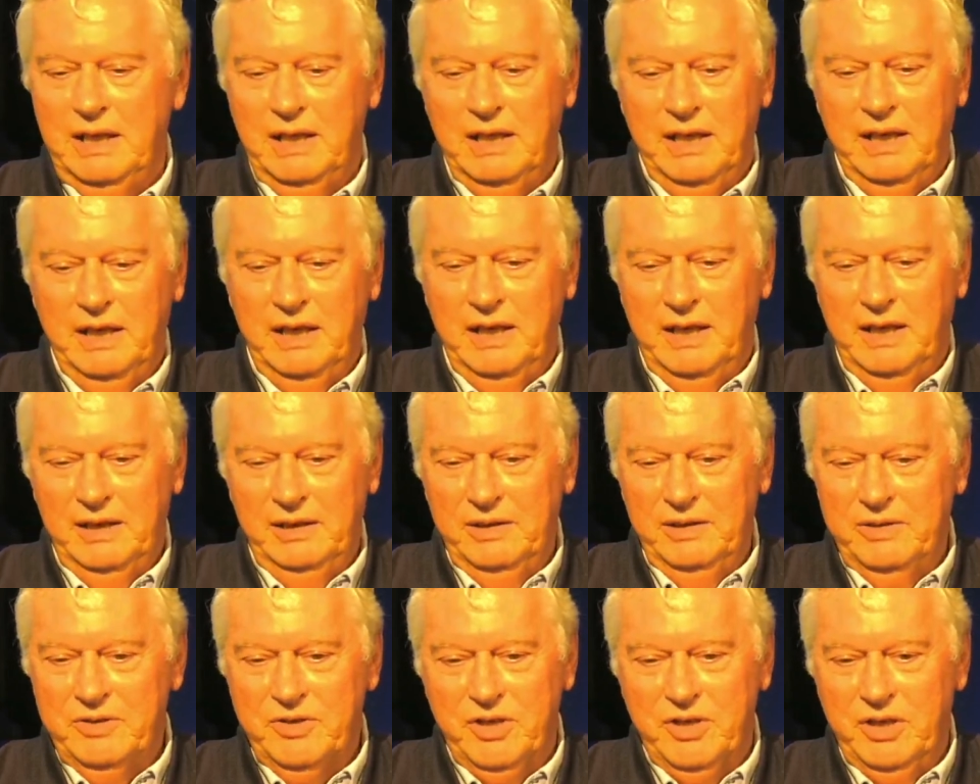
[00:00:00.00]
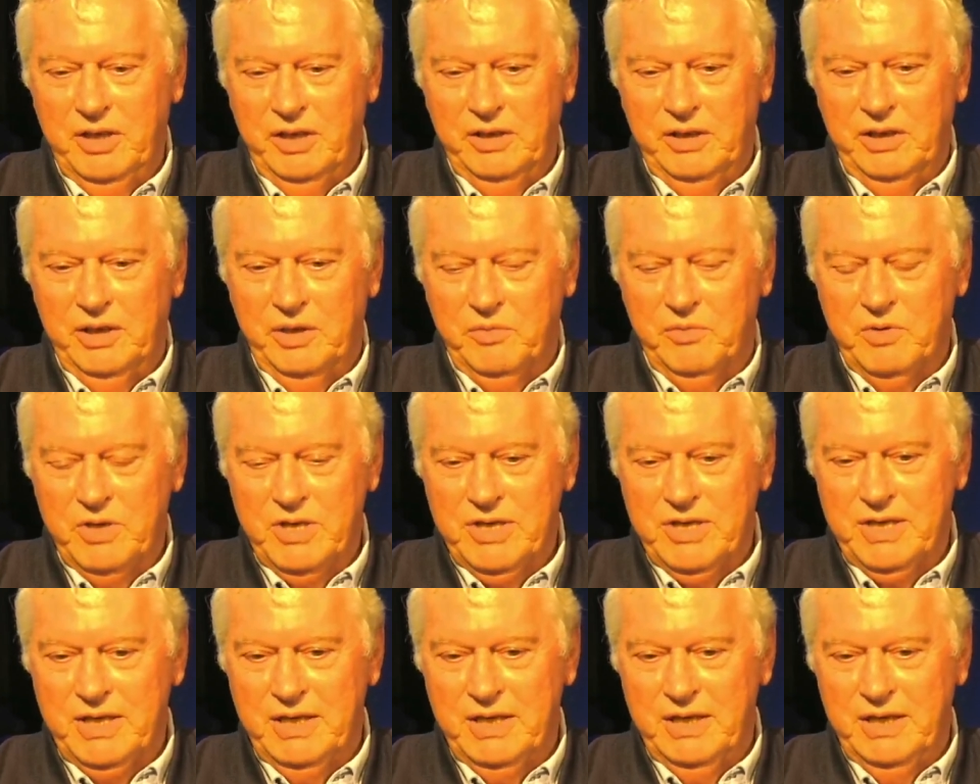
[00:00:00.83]
Uh, and Luciano
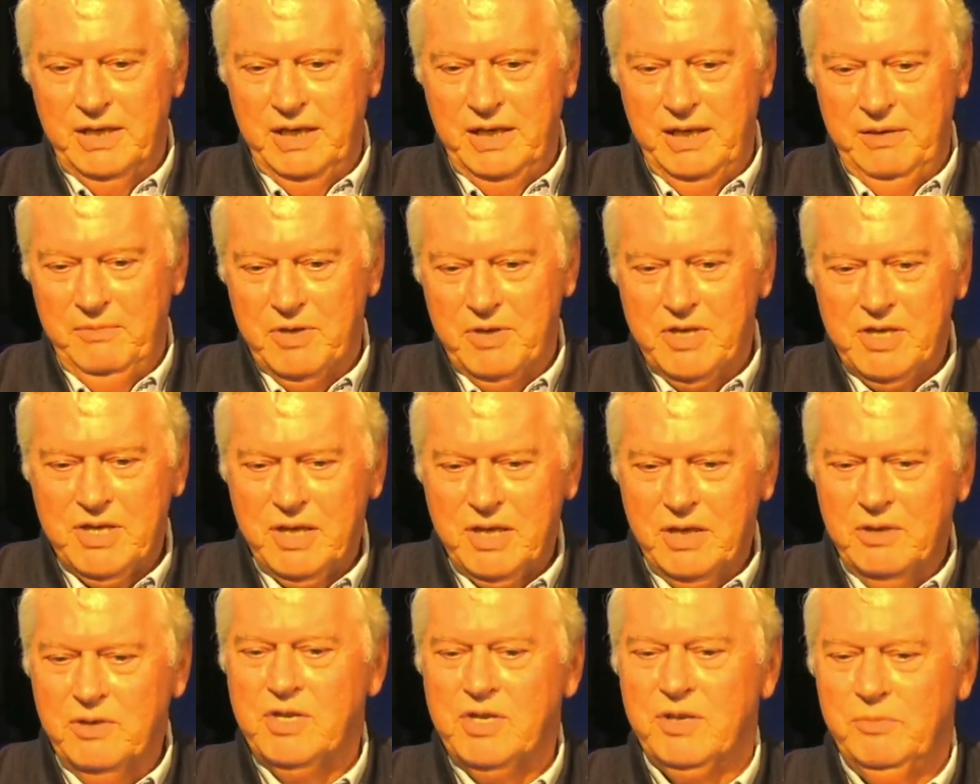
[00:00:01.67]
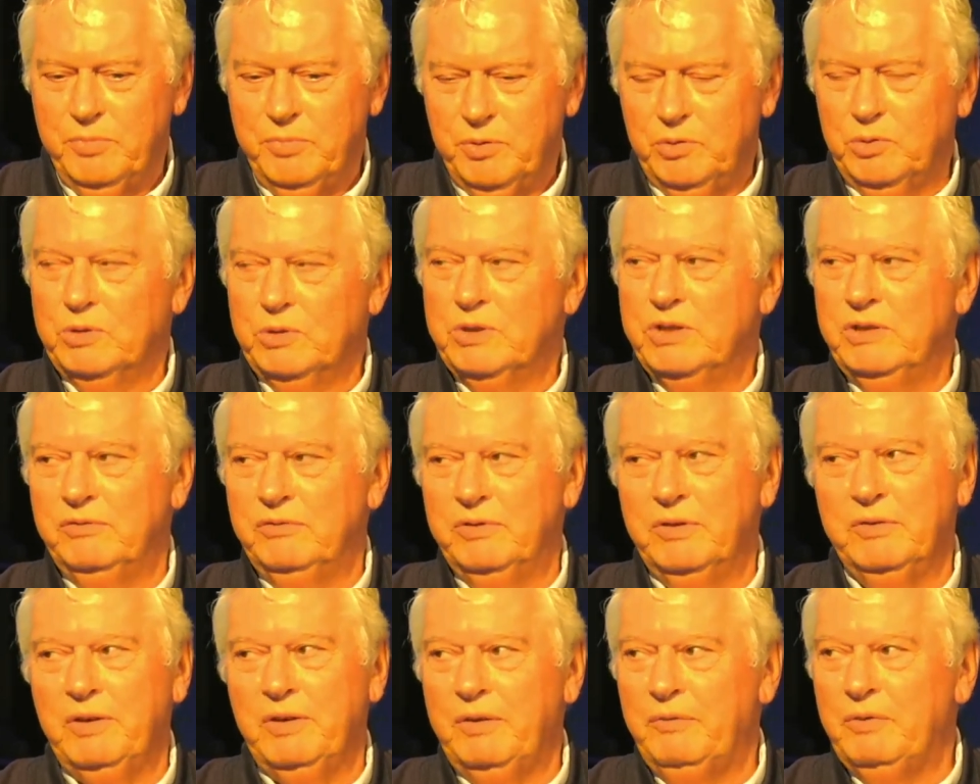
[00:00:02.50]
was, uh, he was so supportive
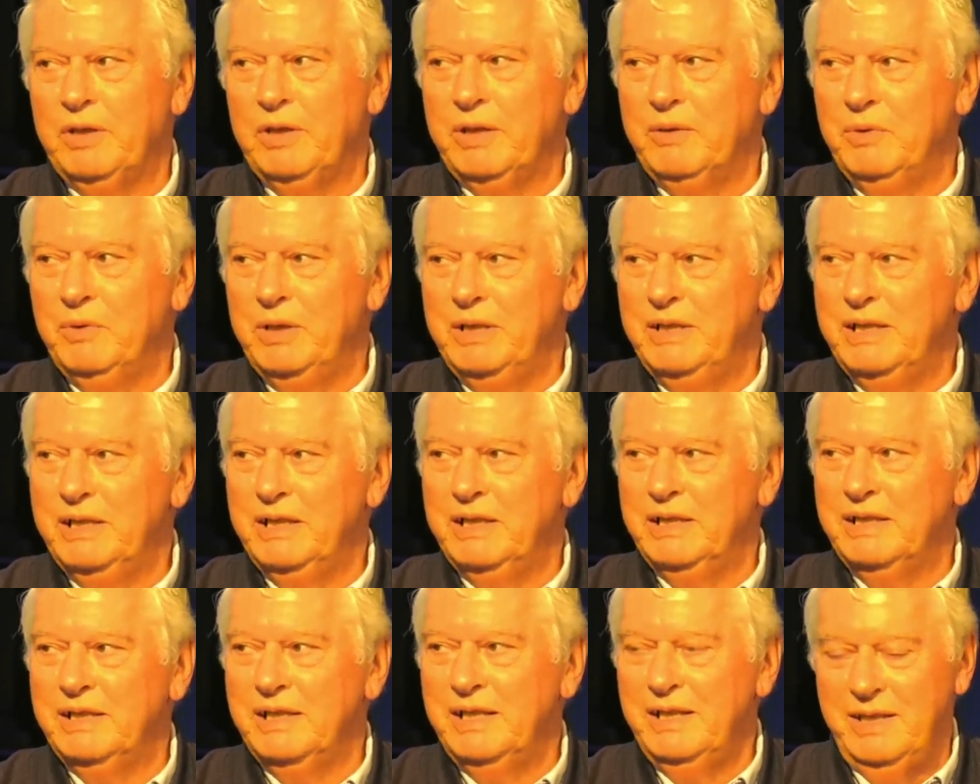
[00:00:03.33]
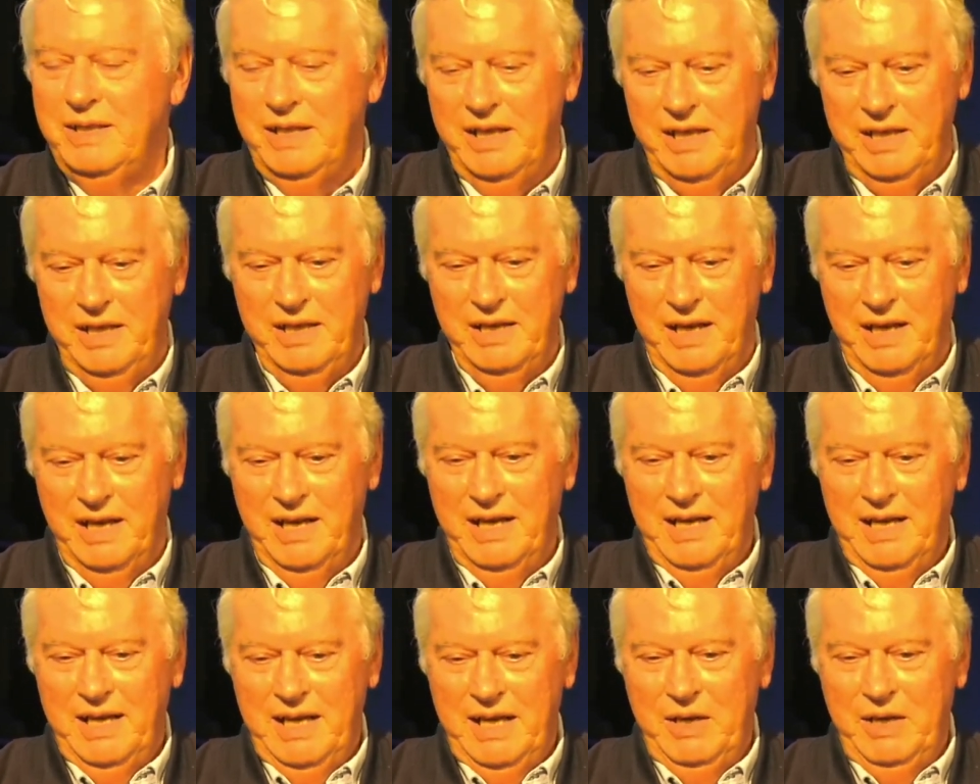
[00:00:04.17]
of everything we did. He, yeah. he,
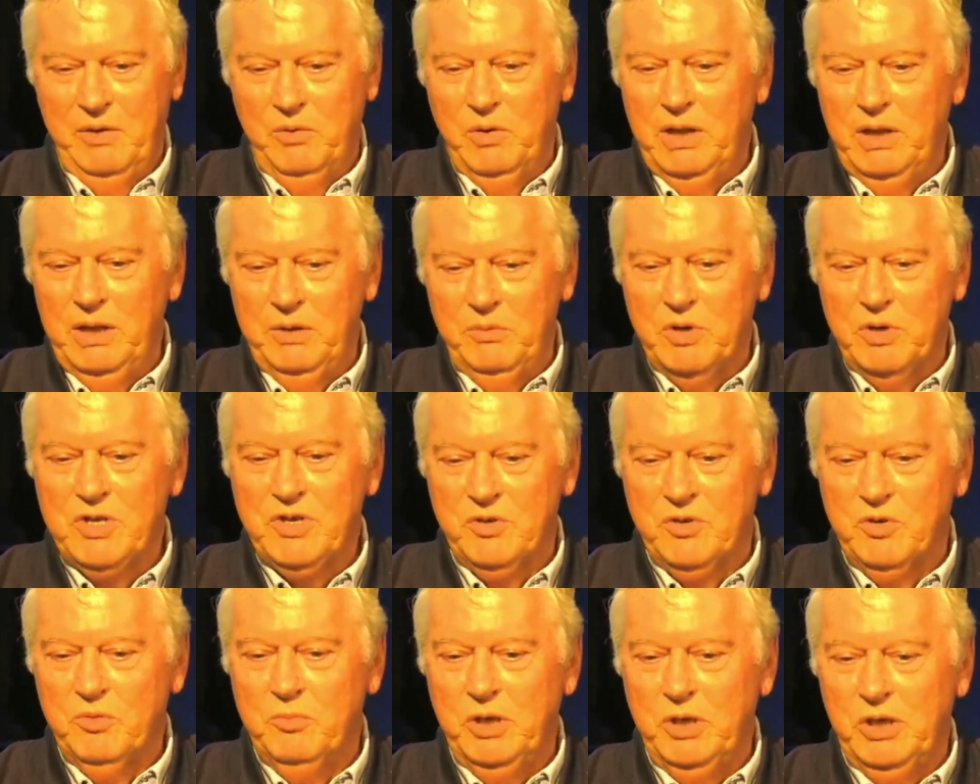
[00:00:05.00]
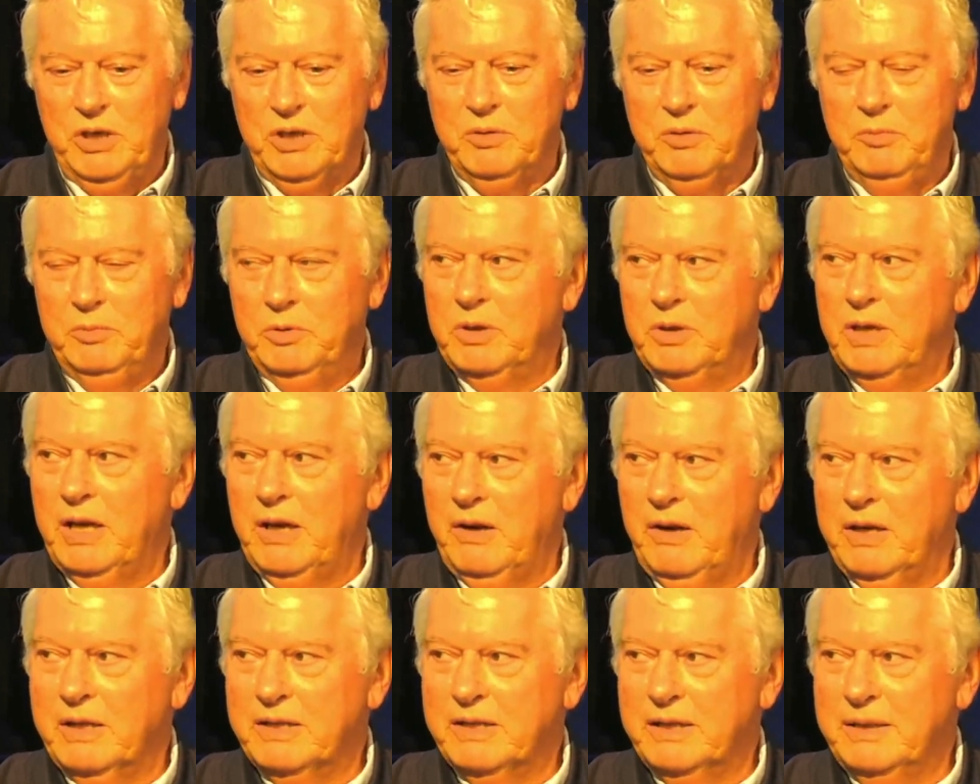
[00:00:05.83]
he really was a remarkable
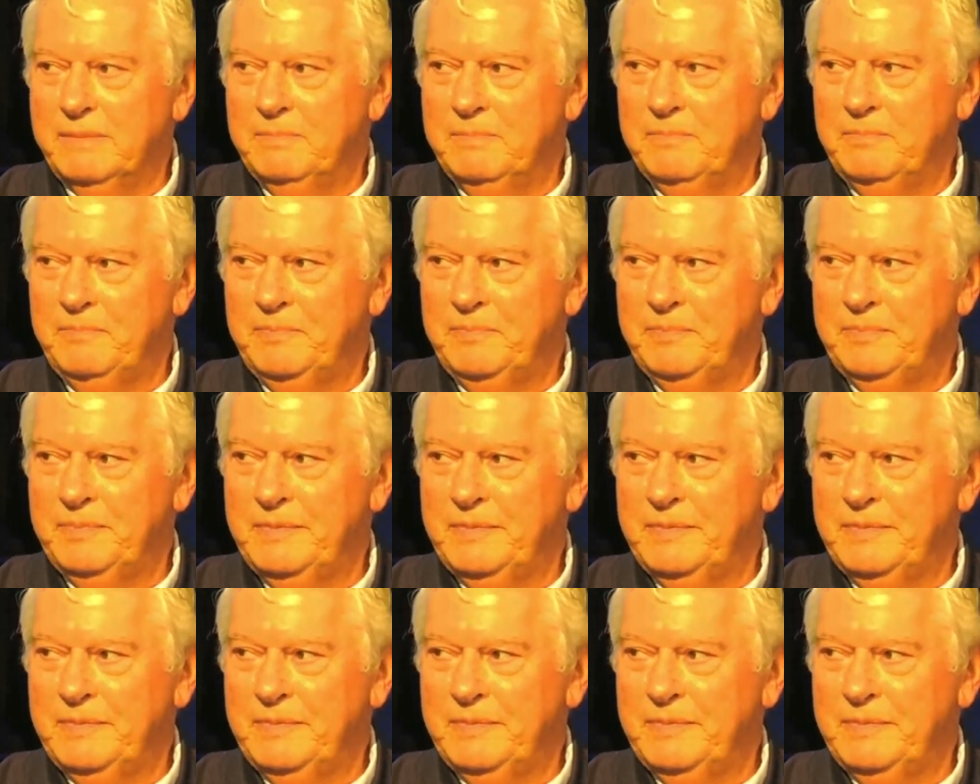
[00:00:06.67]
character. Mm.